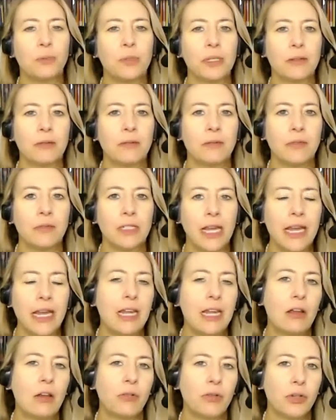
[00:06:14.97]
but
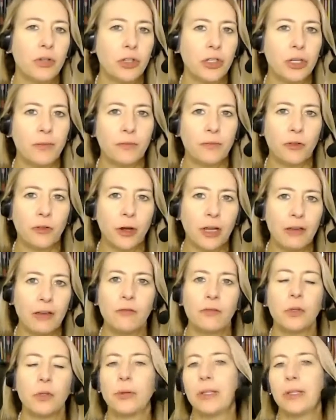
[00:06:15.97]
taking ownership for
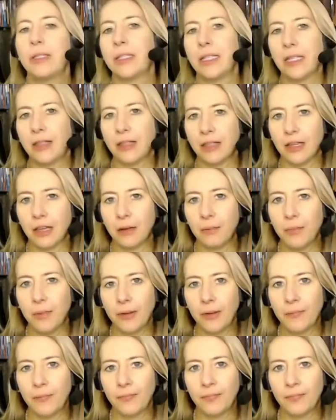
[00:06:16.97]
influencing them